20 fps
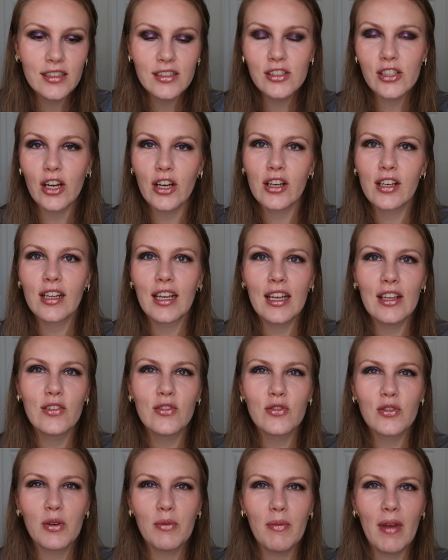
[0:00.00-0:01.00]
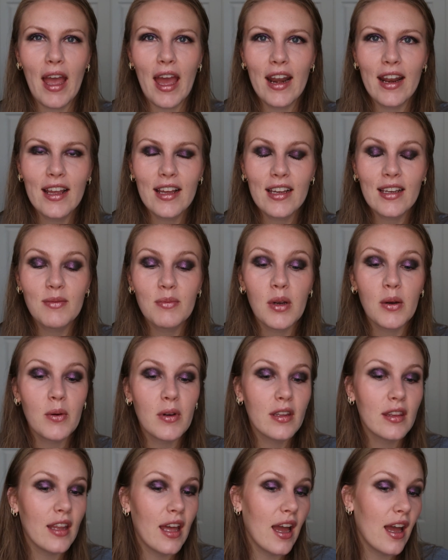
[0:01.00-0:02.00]
dark and dramatic. But
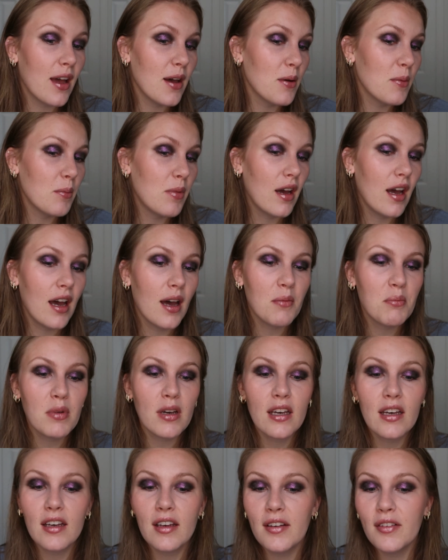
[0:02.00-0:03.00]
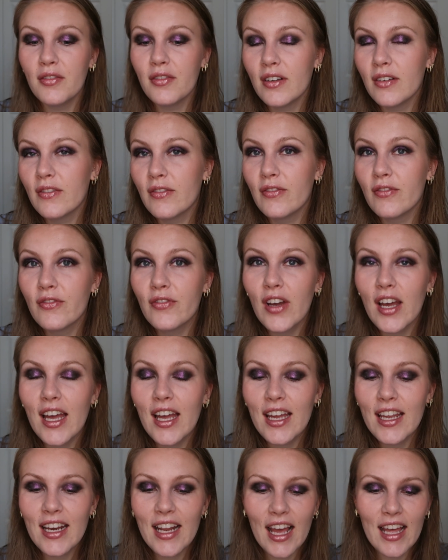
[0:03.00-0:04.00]
with that pop of
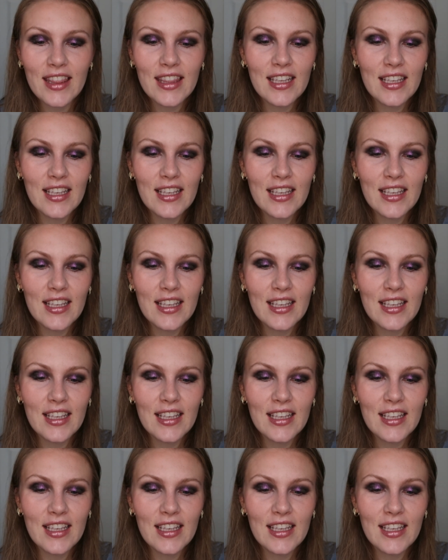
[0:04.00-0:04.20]
fun, I